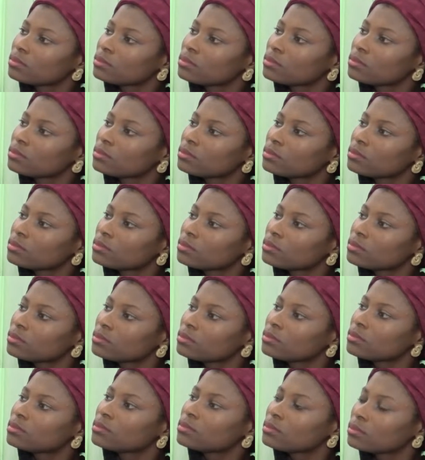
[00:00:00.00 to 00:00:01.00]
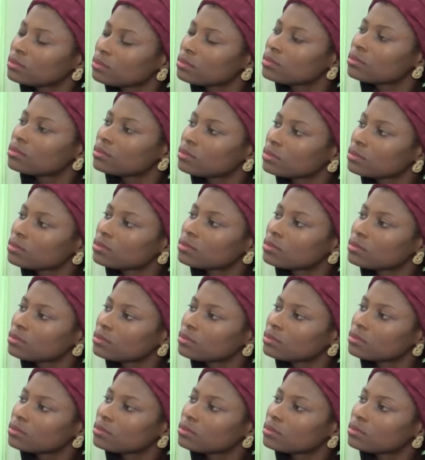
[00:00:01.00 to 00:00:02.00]

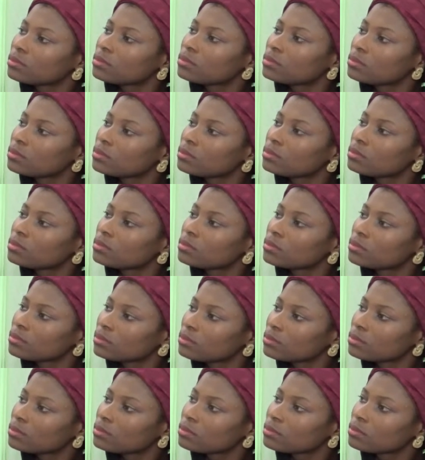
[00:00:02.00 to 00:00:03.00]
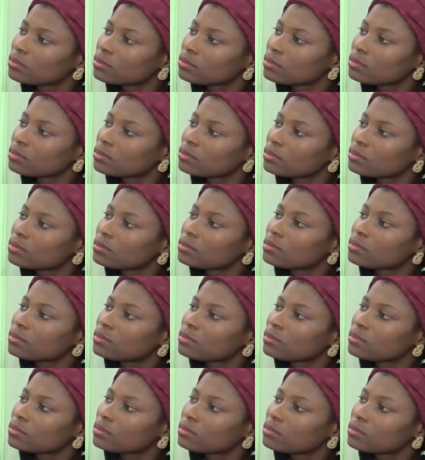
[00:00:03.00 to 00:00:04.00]

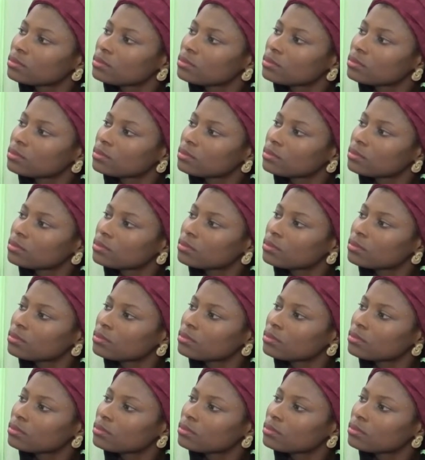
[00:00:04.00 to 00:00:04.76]
(not speaking)